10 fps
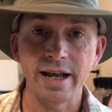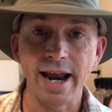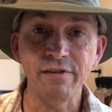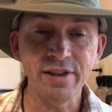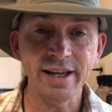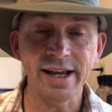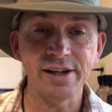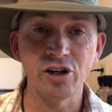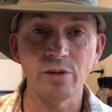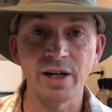everything I
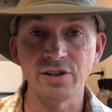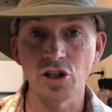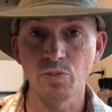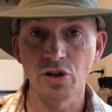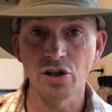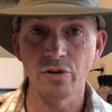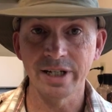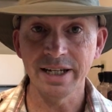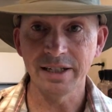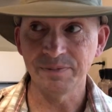had heard about this book
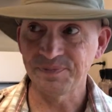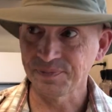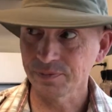going in